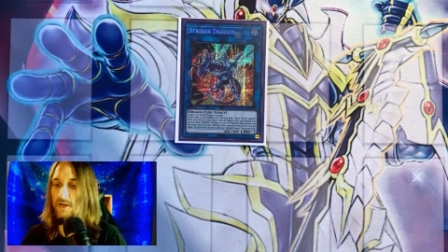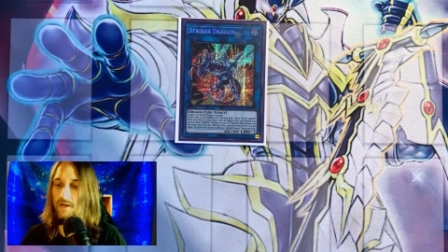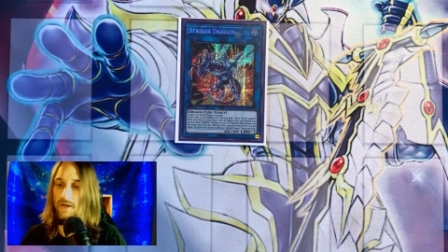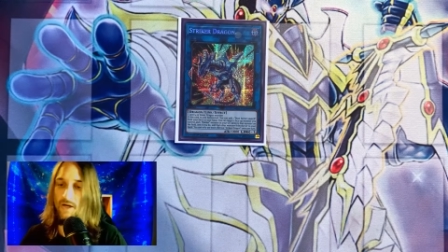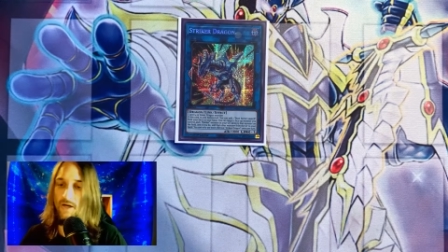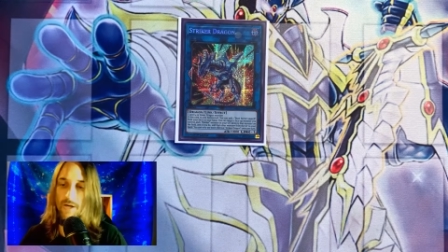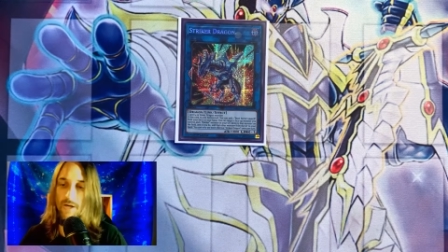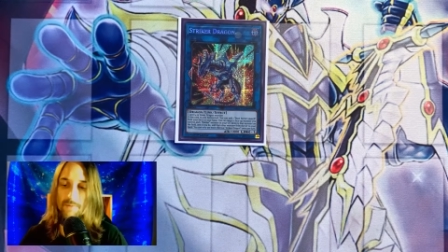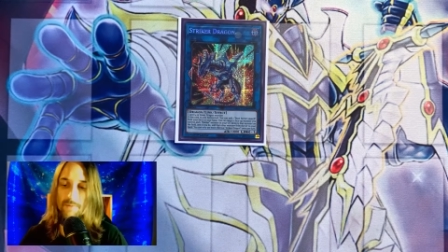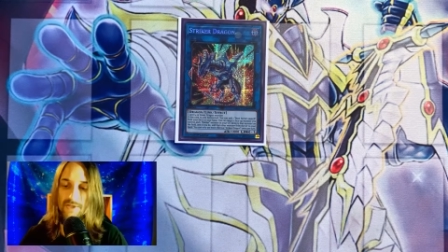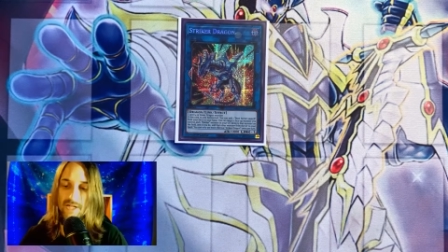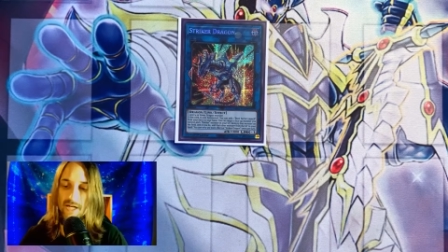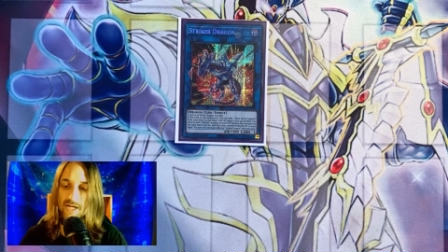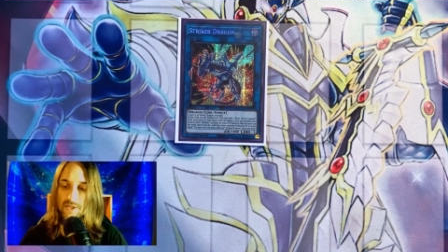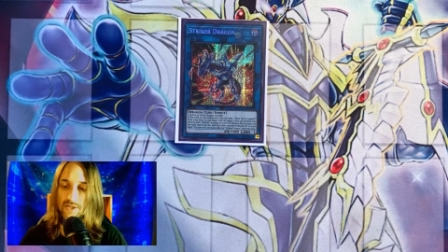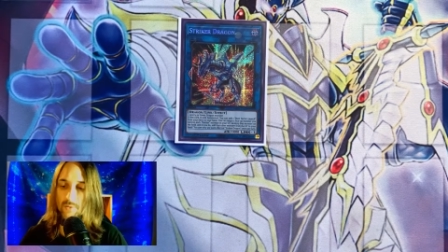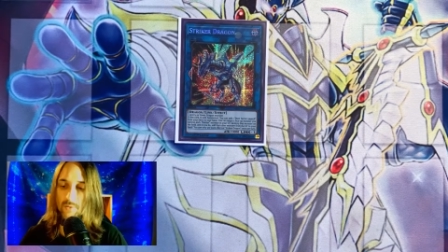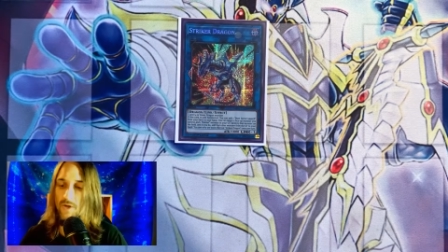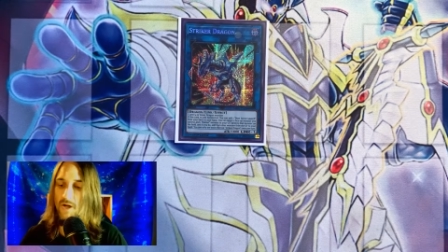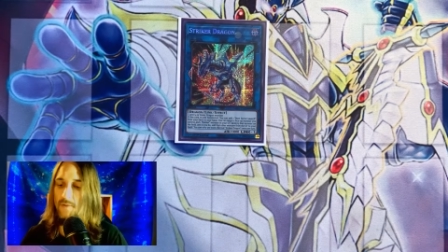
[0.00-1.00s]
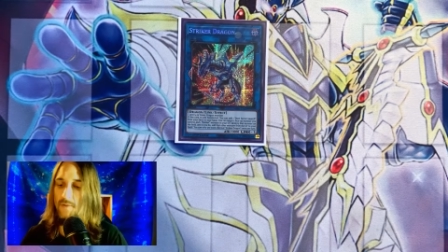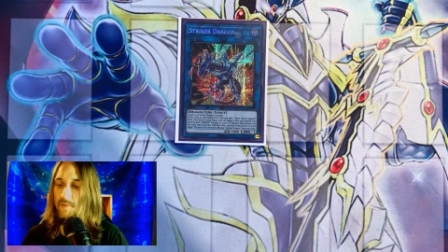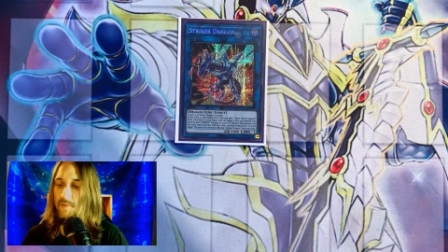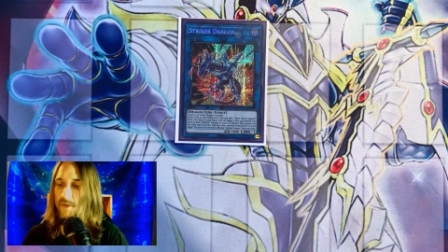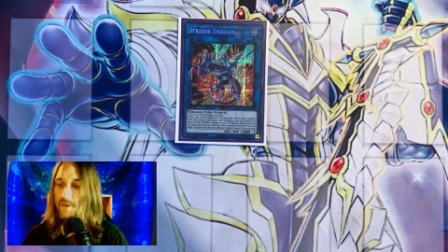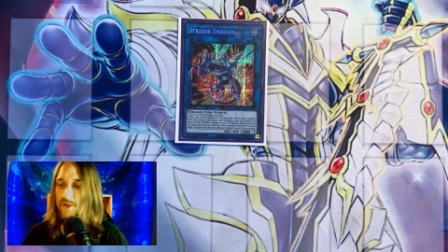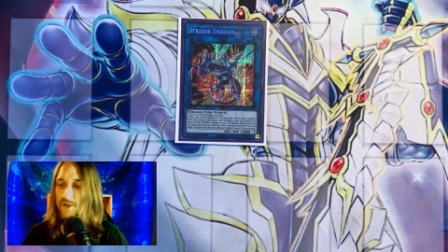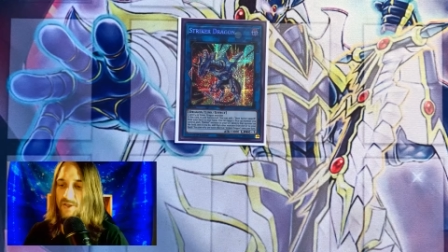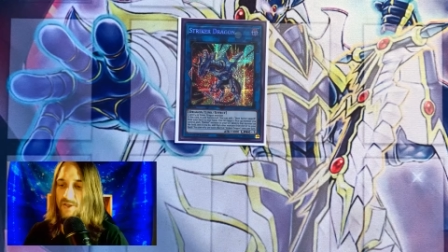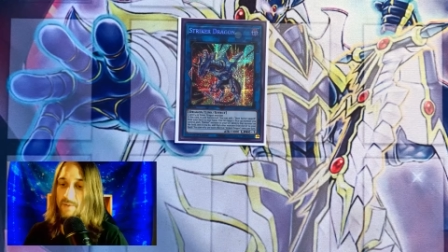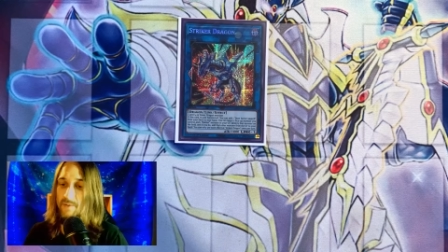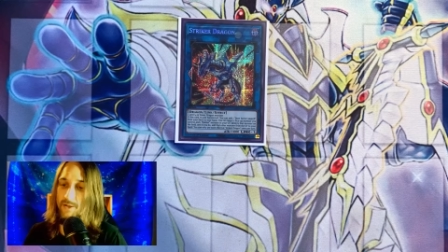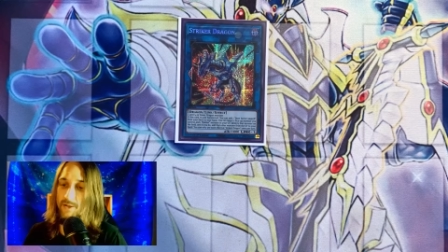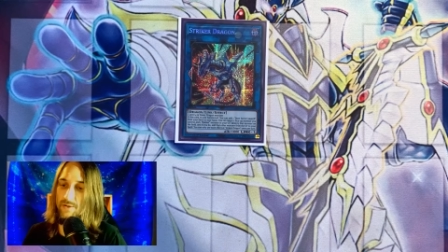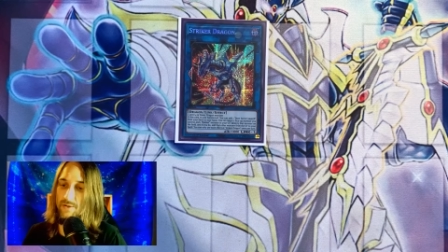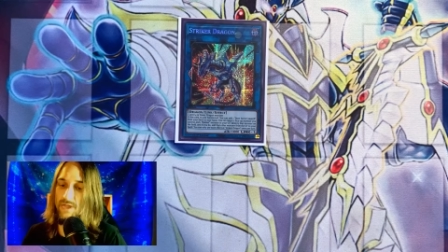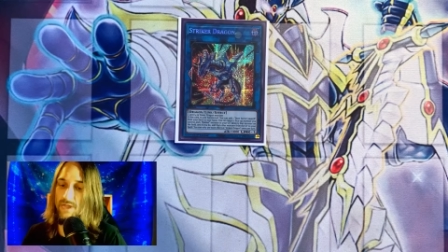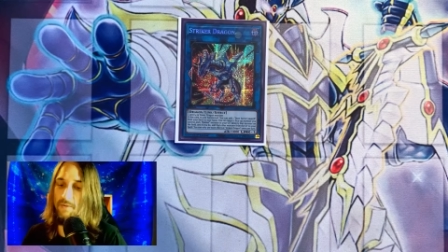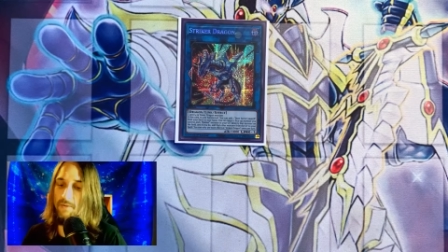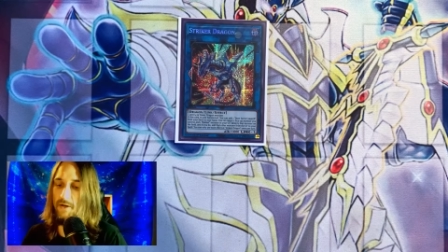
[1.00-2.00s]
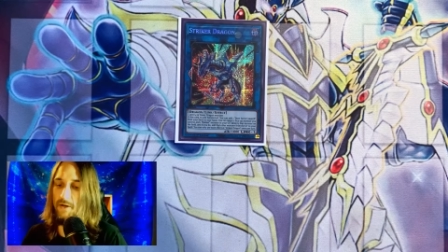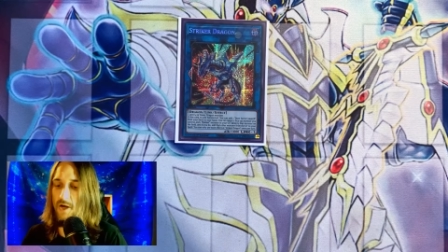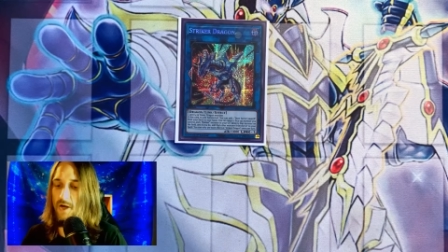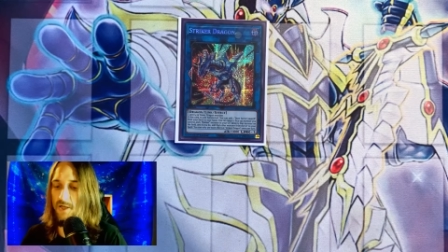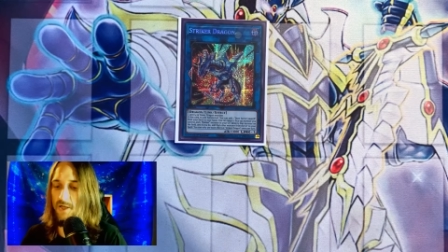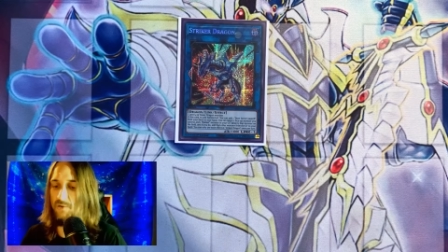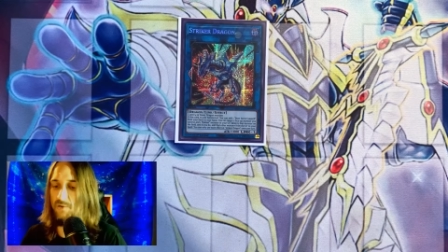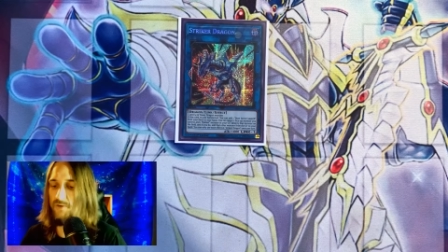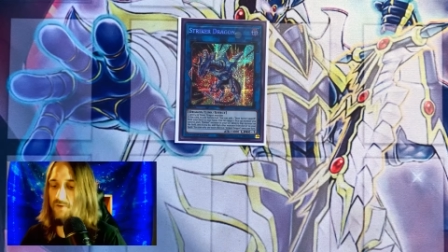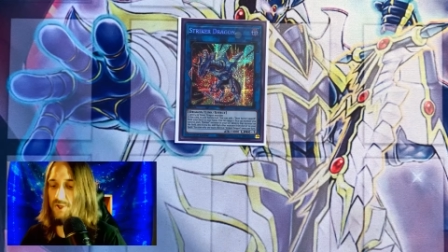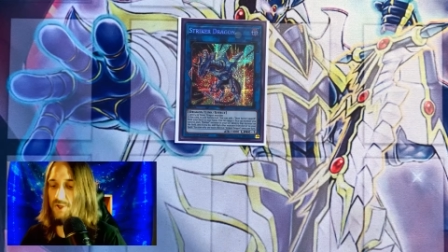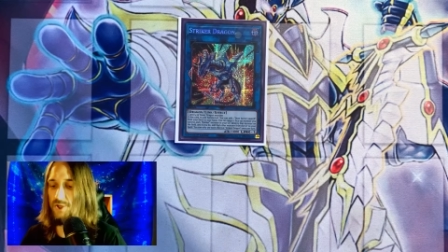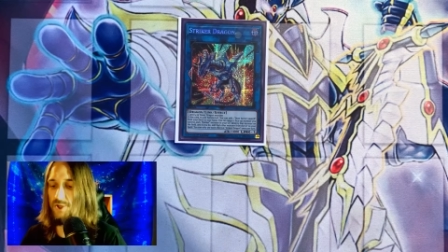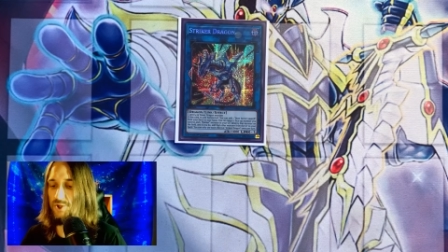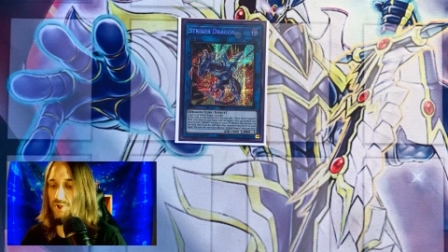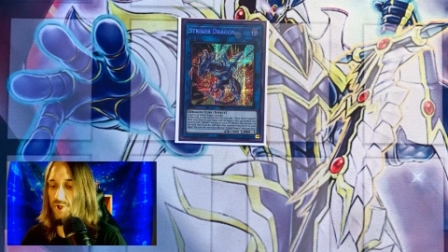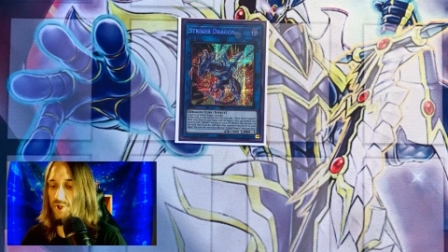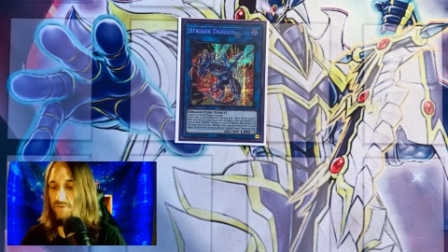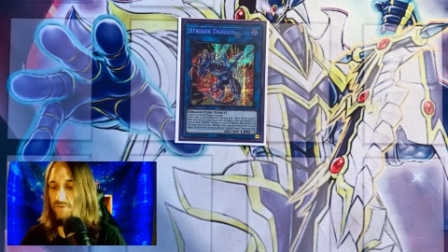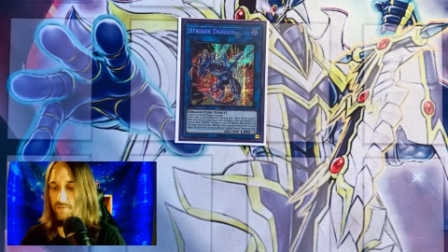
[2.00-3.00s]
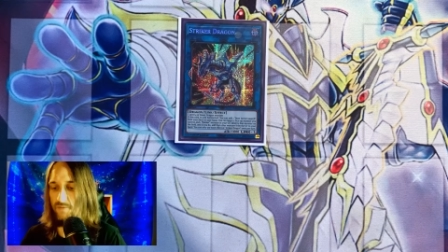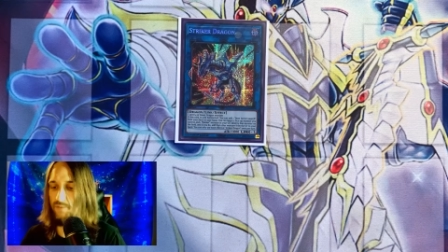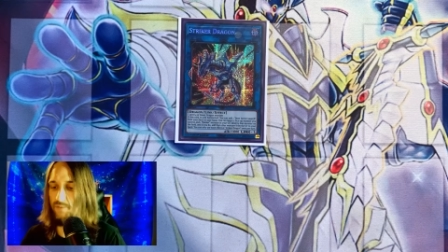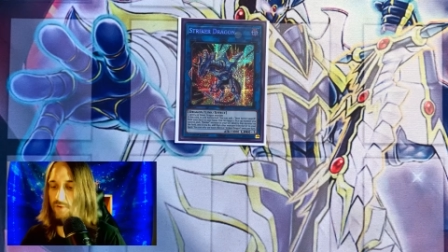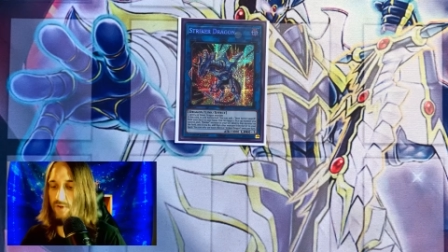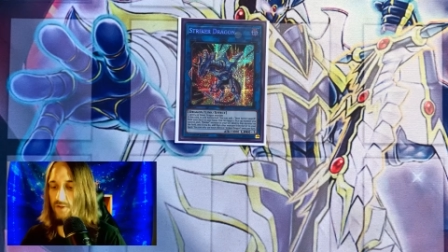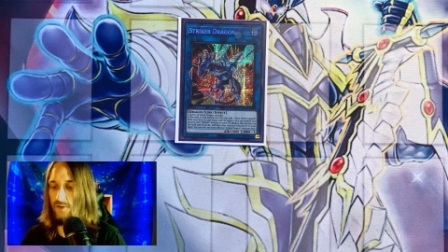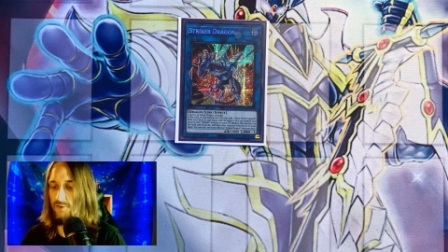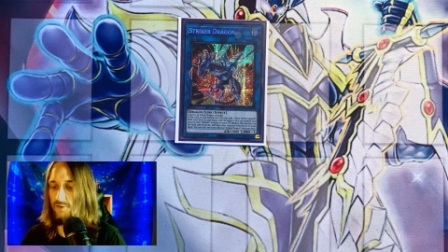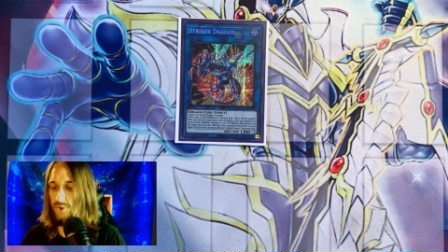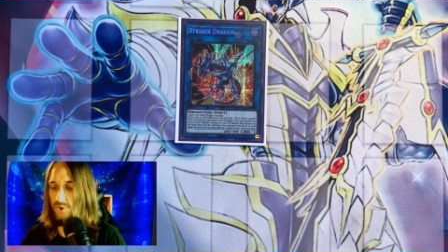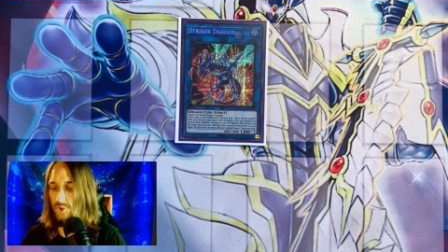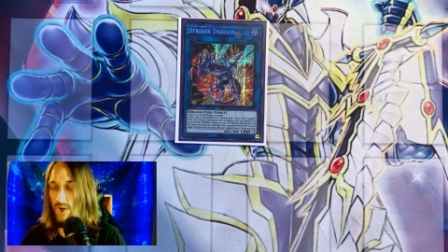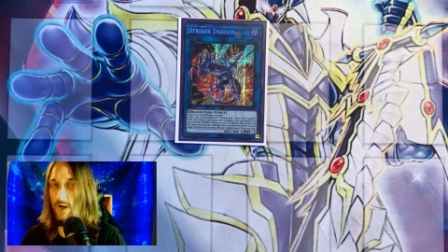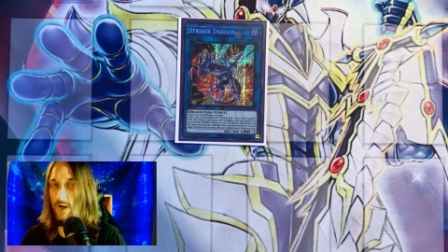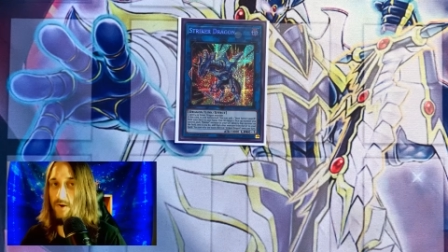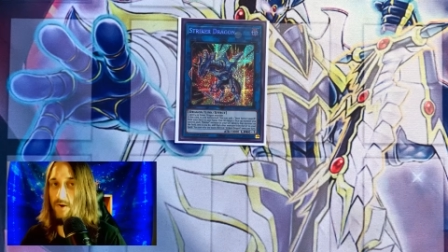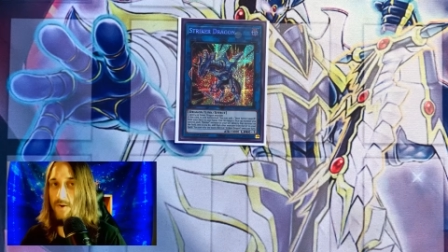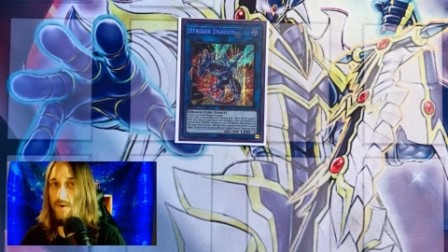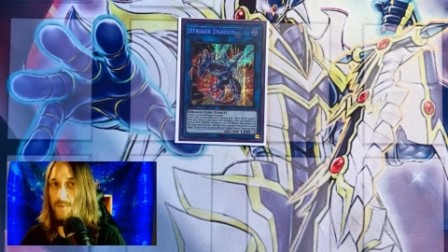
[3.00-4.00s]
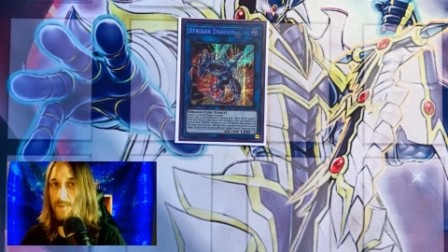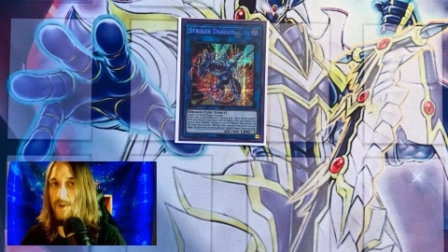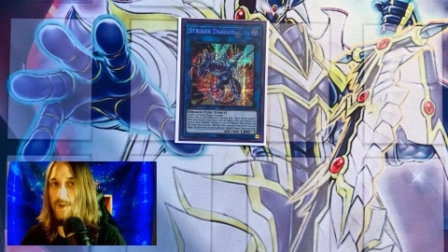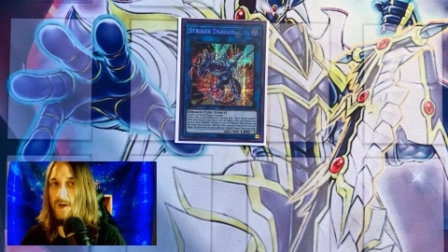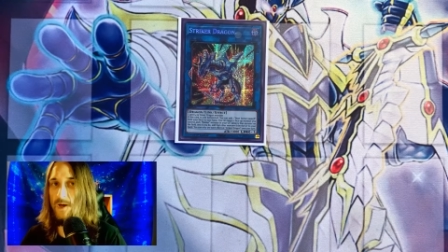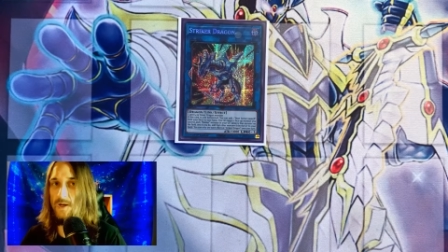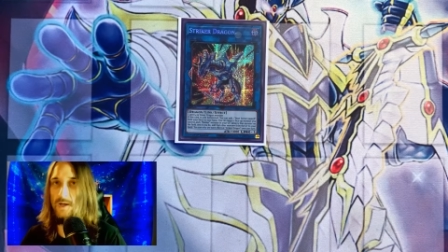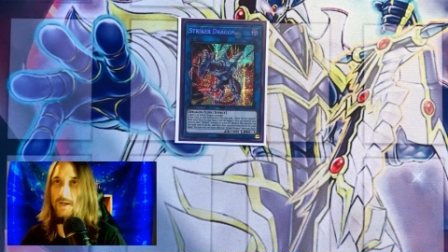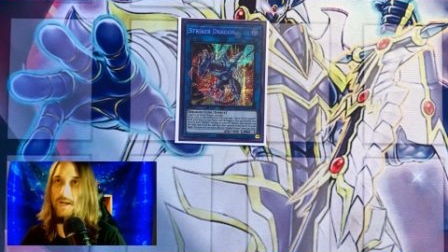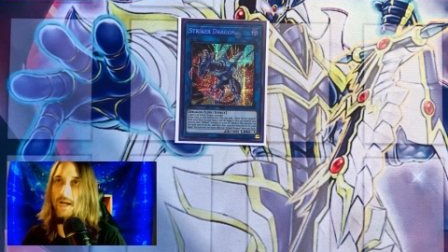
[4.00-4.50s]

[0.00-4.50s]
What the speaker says: Protector Whelp, and you can special summon Noctovision just for putting Striker out there,